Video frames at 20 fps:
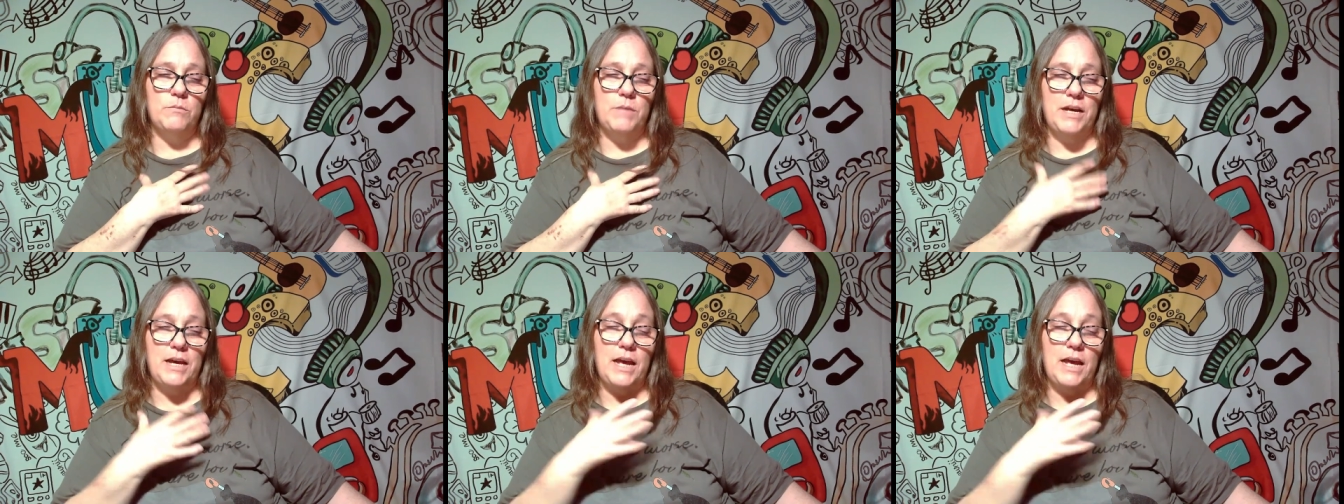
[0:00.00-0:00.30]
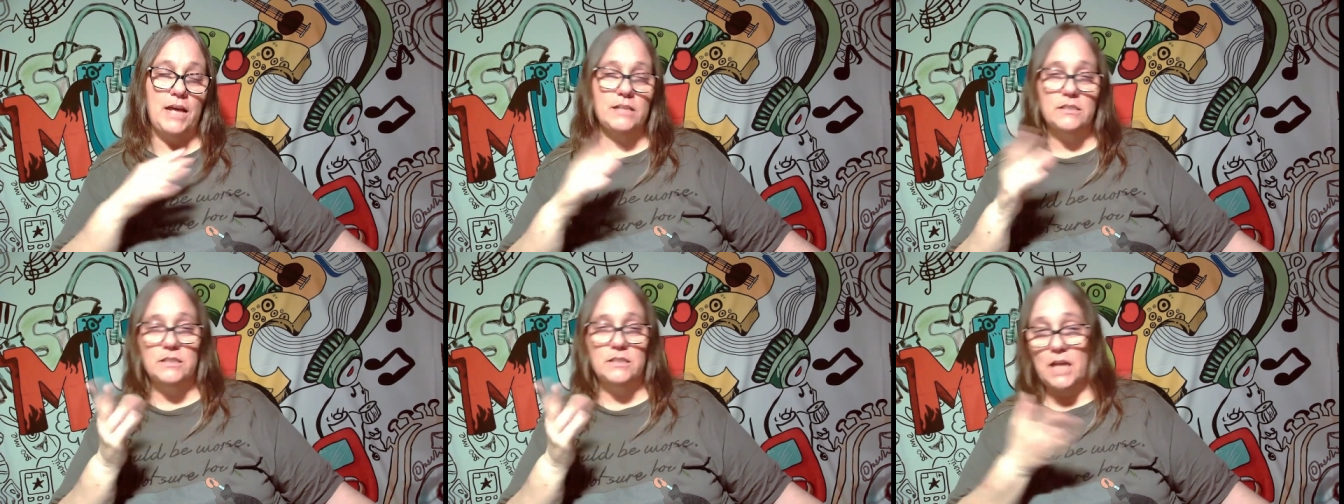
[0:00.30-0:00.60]
my
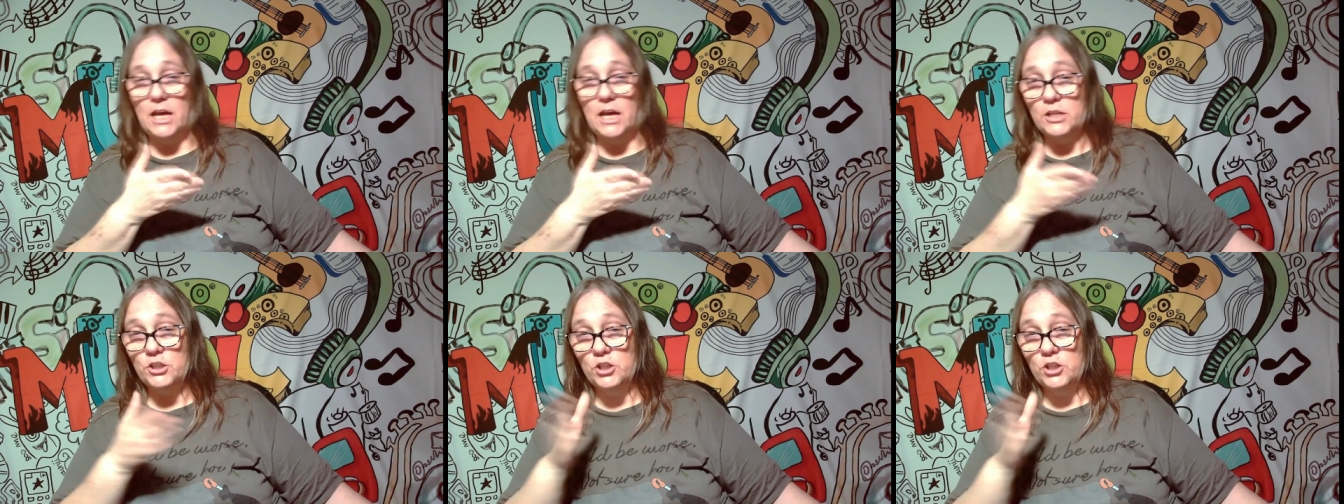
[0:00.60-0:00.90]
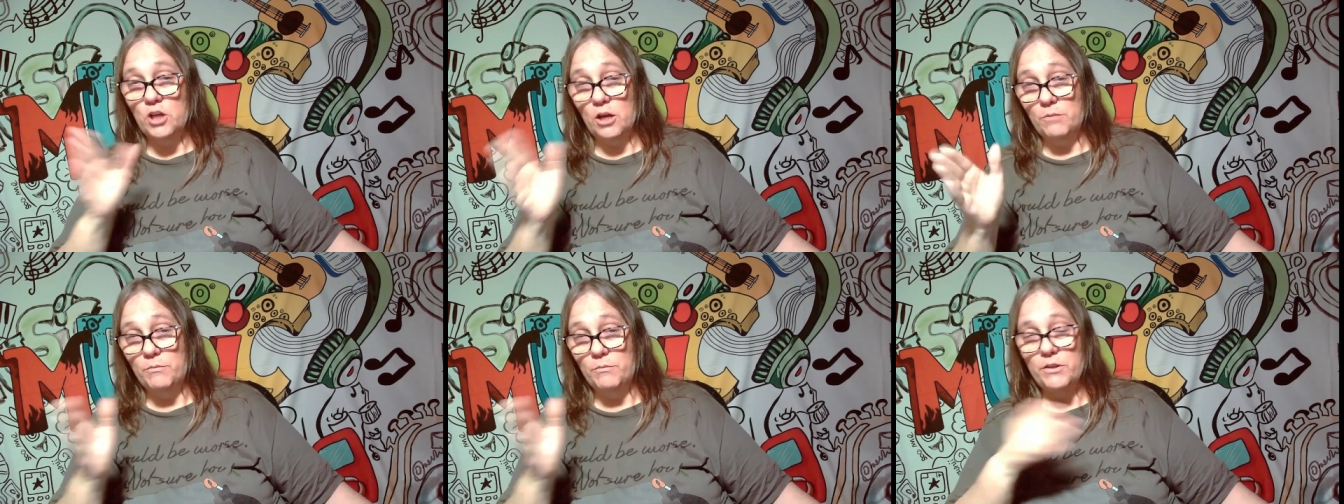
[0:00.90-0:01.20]
aunt slash
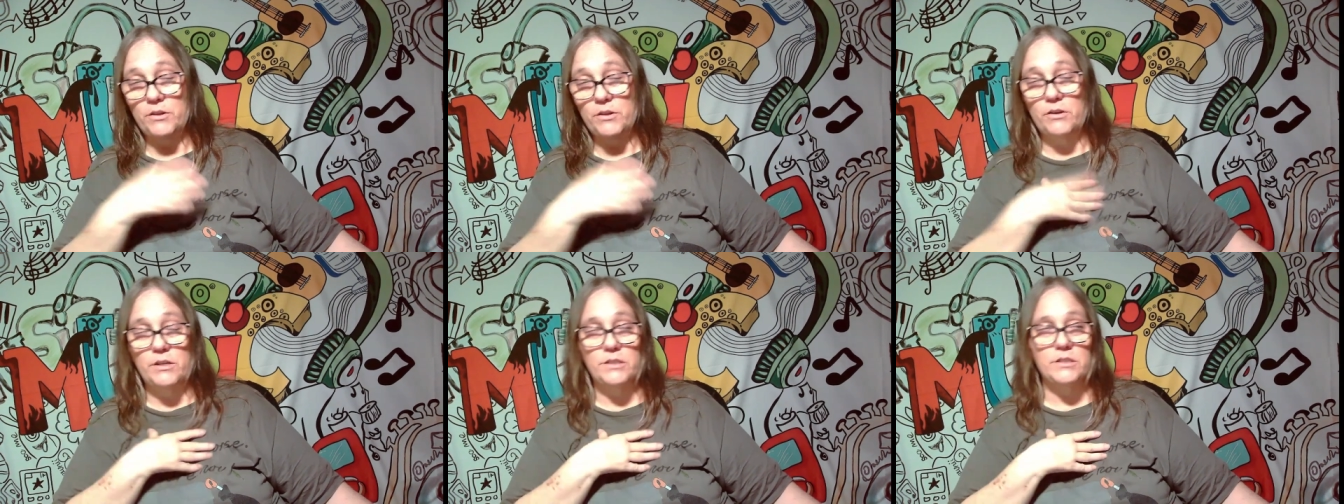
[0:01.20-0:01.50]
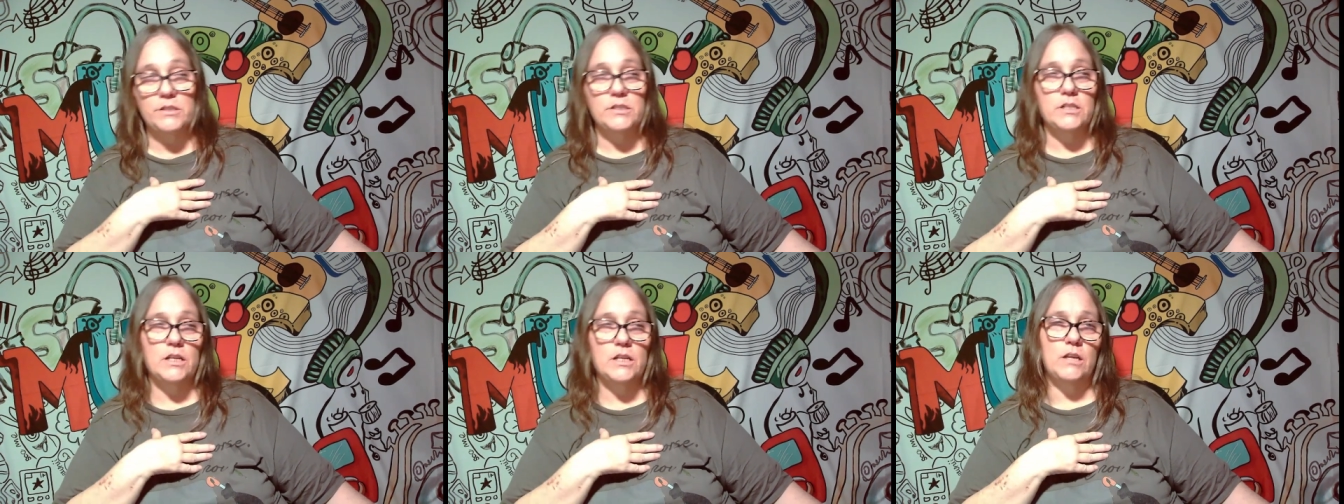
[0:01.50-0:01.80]
godmother
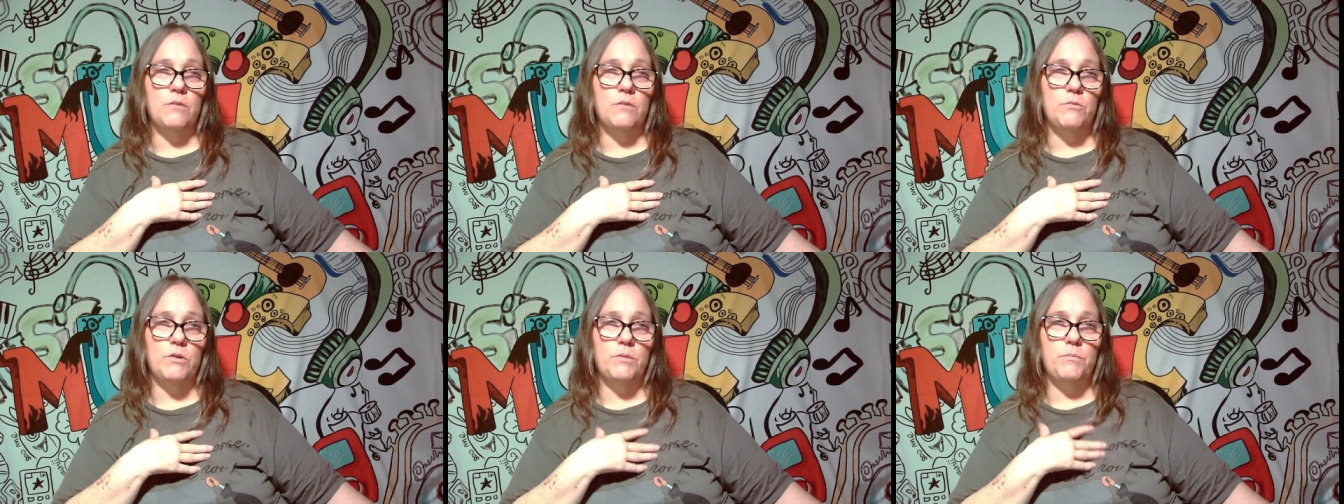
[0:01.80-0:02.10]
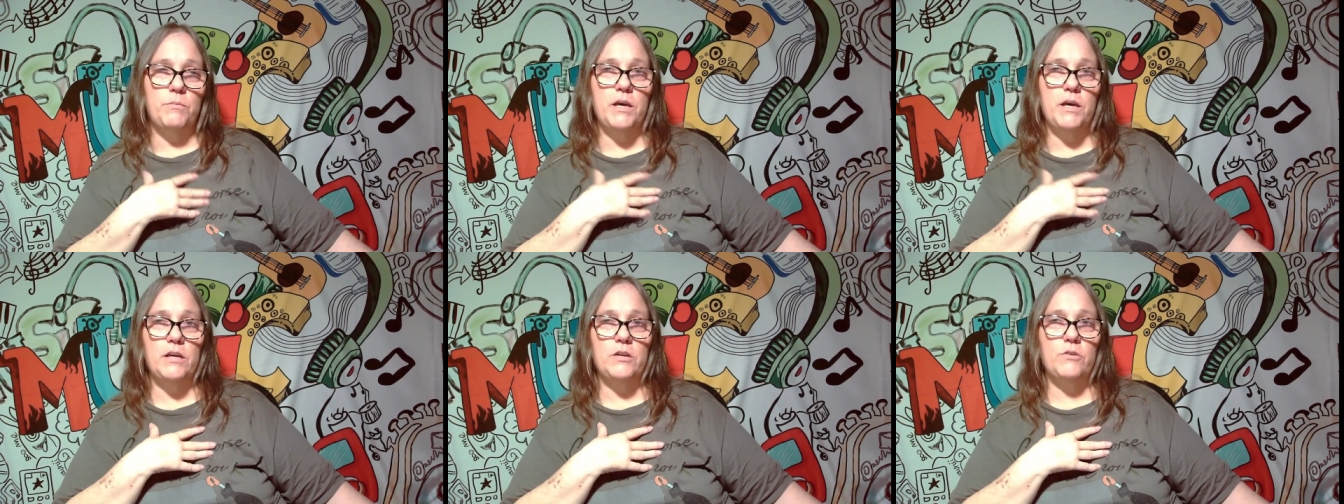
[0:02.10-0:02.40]
is dealing with
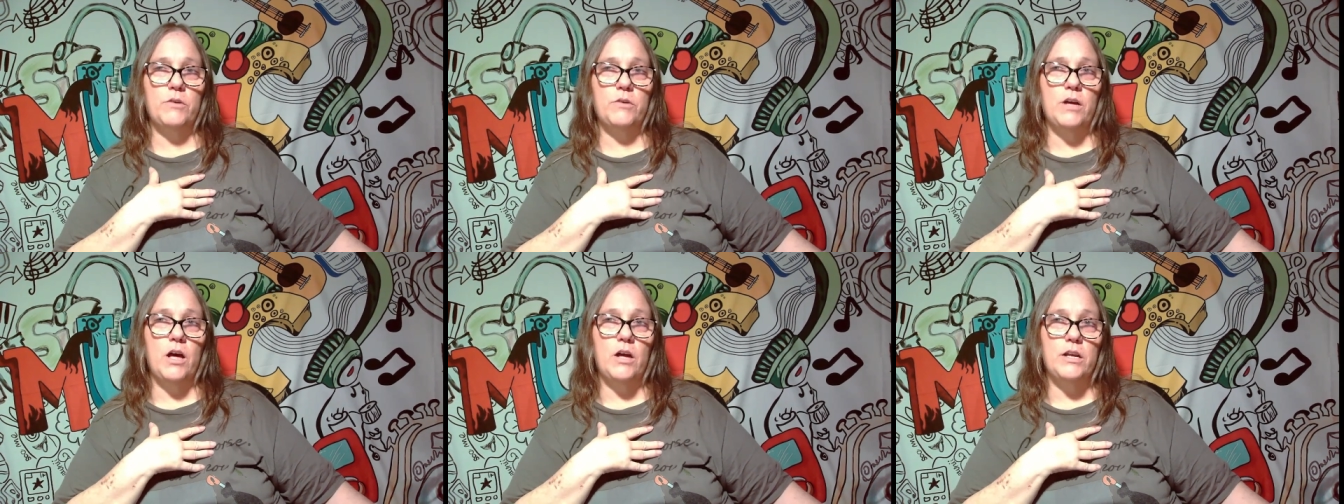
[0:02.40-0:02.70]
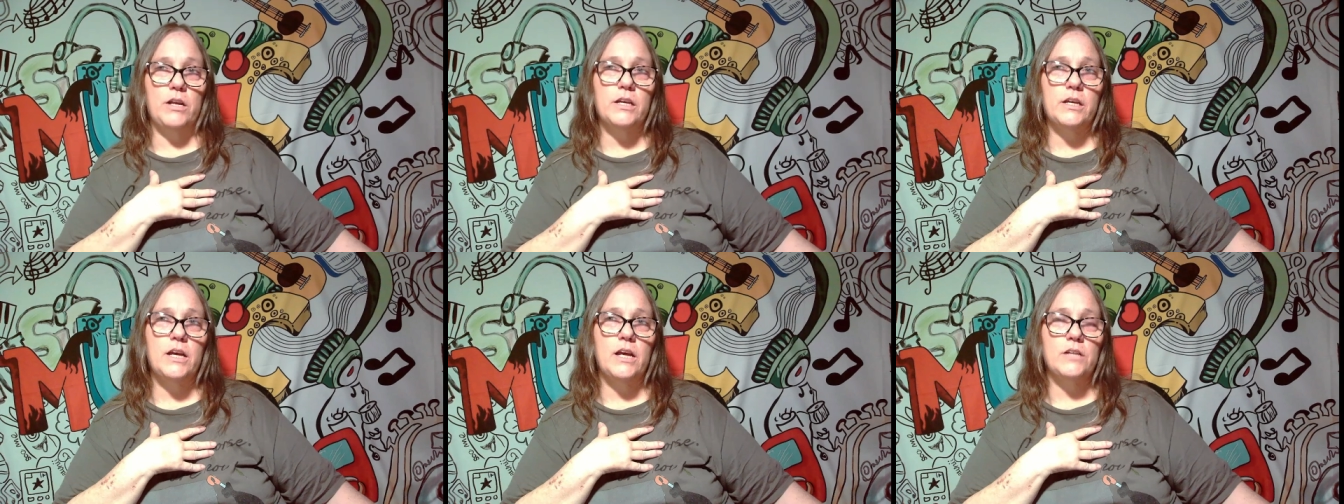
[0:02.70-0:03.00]

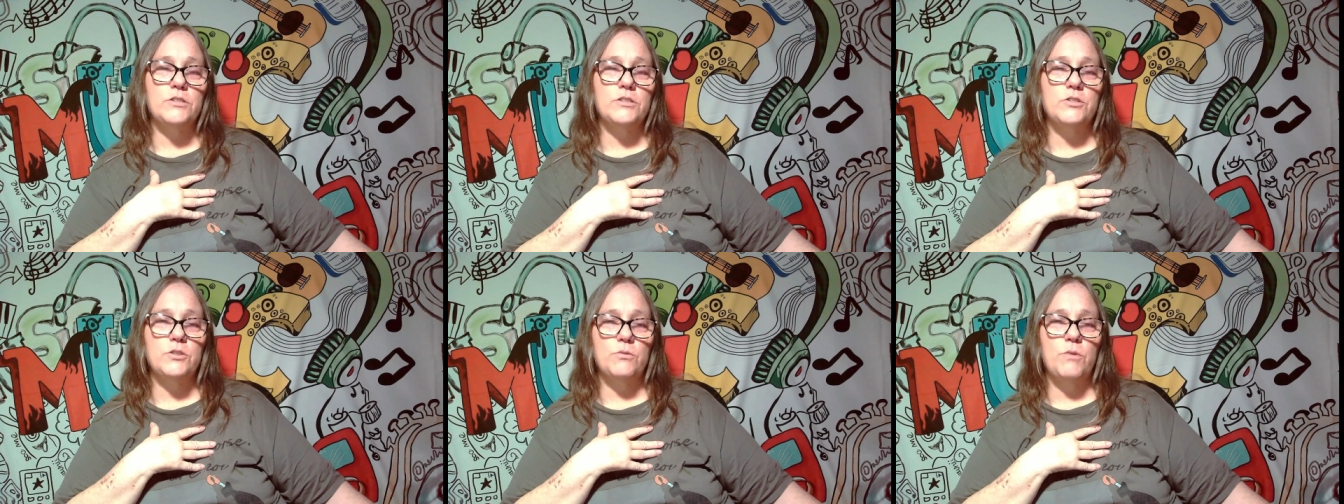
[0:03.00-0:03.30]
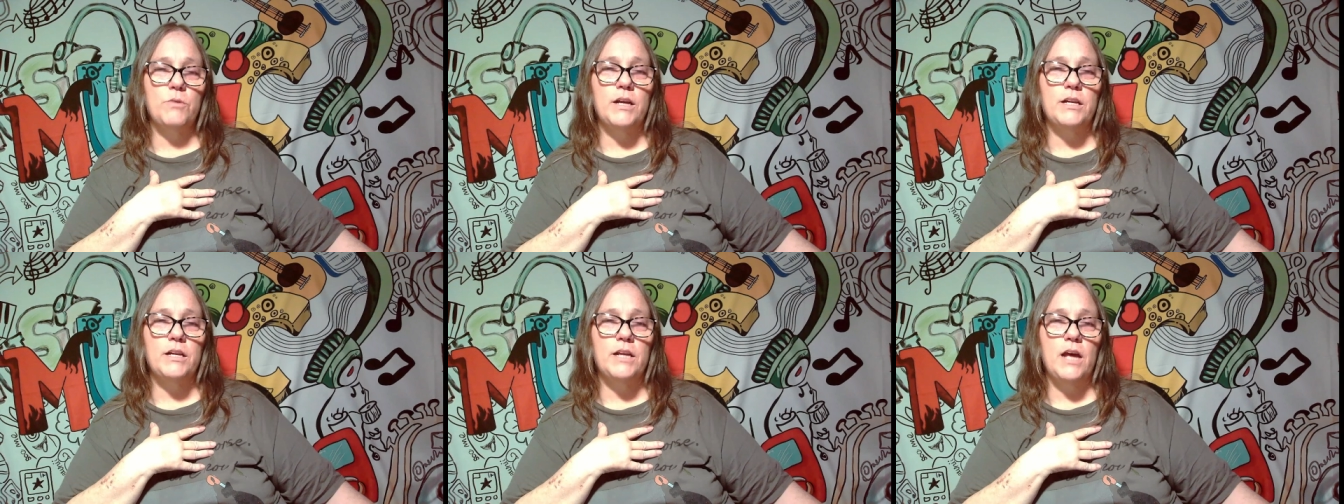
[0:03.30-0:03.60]
pancreatic cancer
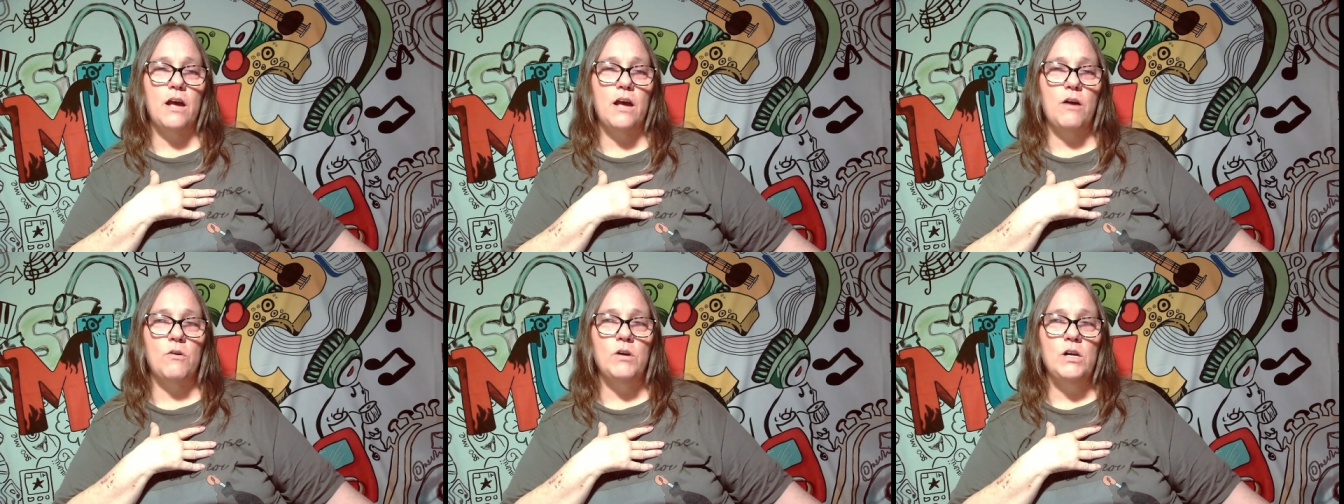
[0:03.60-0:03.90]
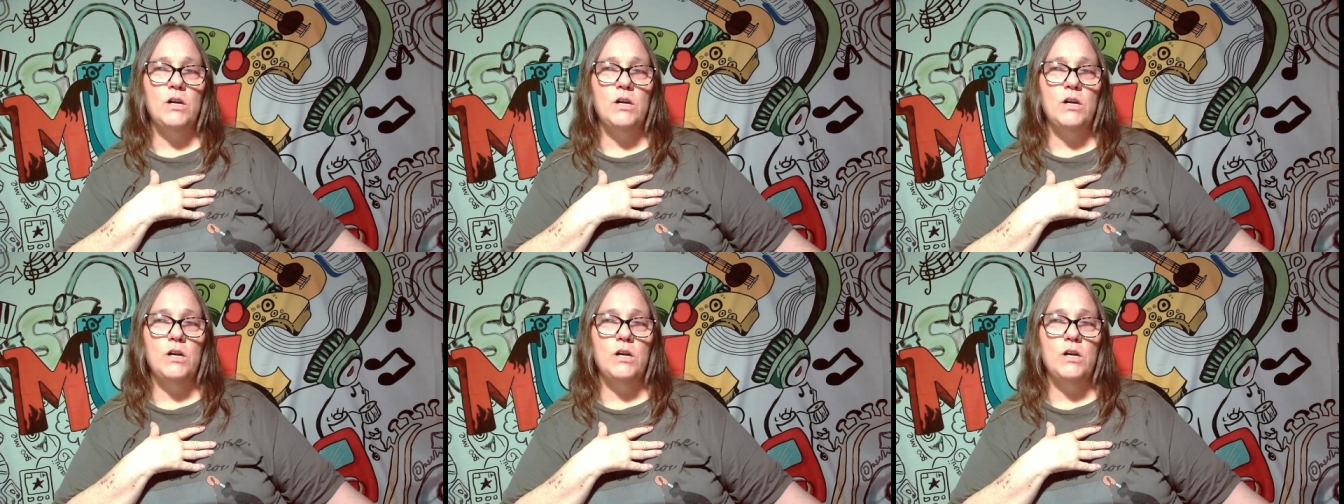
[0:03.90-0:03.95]
right now.